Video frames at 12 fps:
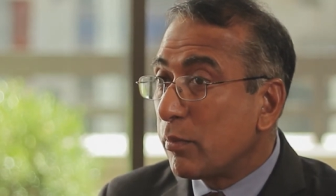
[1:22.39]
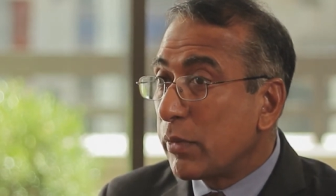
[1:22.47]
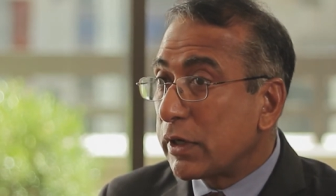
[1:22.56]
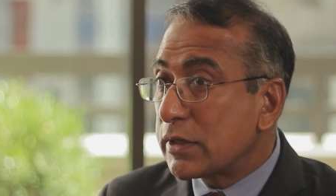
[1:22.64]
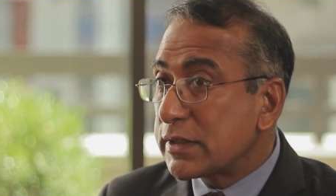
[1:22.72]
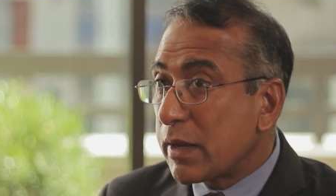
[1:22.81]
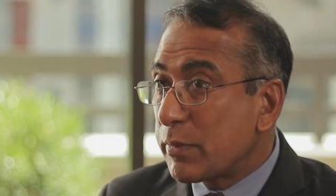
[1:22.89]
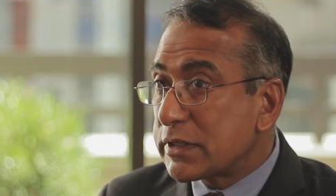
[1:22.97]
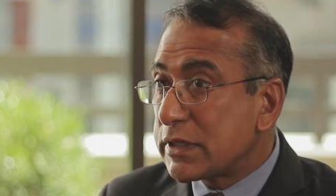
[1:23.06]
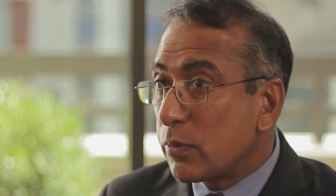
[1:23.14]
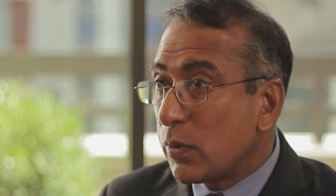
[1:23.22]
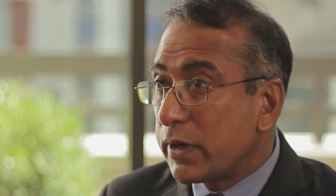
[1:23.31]
because
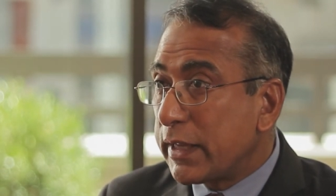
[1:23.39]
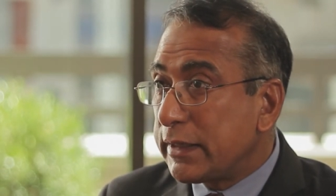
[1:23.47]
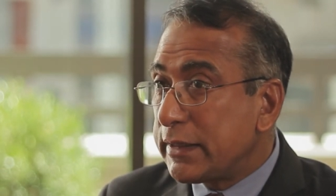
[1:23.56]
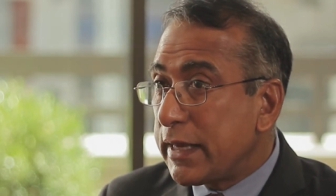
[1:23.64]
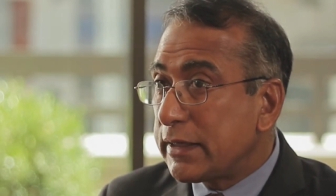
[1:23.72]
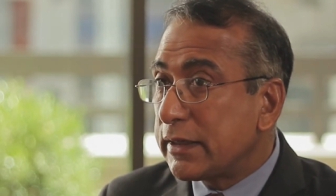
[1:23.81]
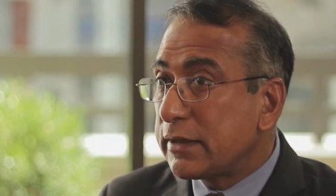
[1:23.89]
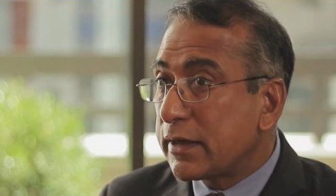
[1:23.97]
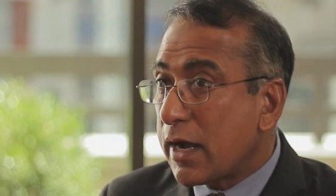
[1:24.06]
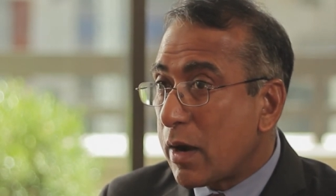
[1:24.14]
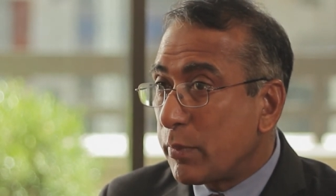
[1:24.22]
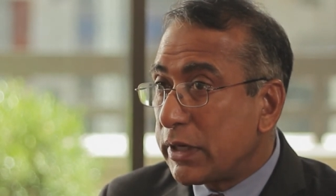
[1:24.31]
MST-188 in
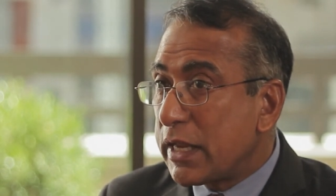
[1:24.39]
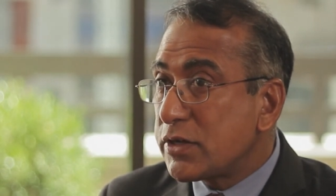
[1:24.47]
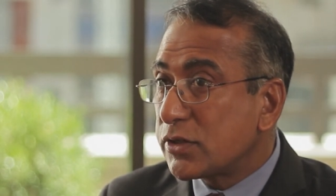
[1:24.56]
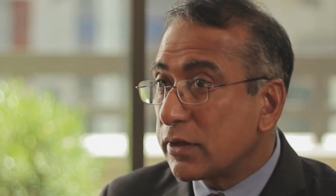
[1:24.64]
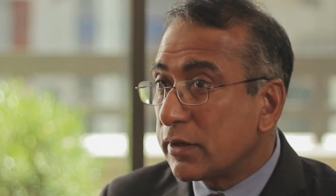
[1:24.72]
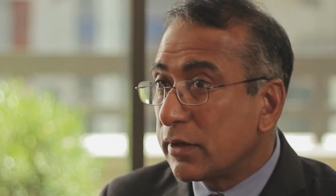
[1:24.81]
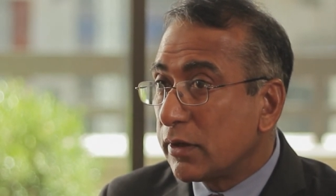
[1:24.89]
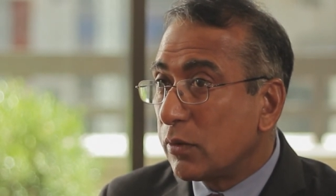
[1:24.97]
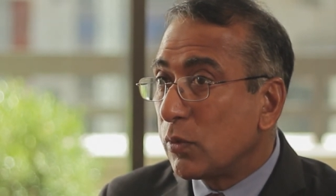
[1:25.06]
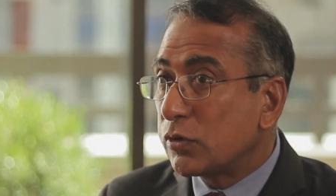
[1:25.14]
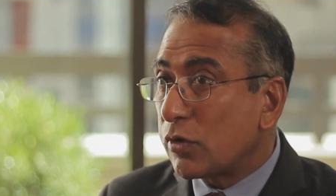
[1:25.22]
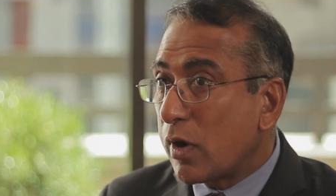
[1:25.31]
combination
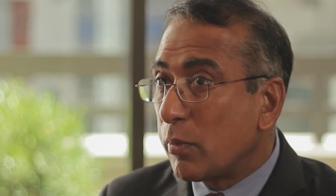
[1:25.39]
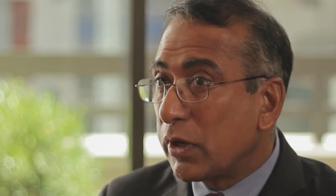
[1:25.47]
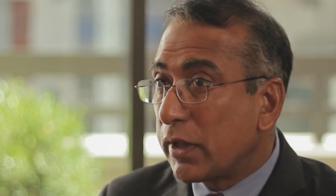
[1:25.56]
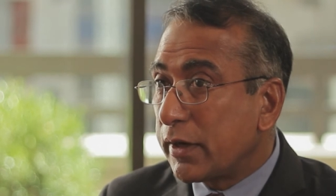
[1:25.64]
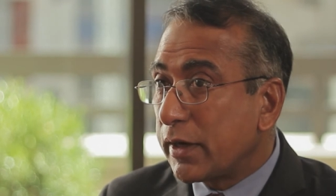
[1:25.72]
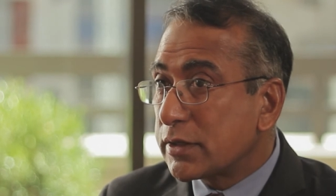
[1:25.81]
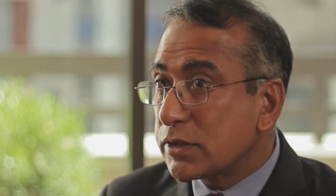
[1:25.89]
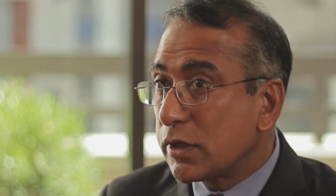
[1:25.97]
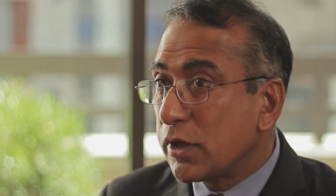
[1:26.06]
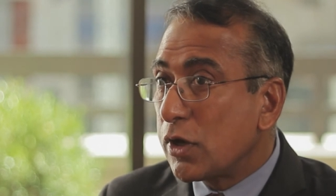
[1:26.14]
with thrombolytics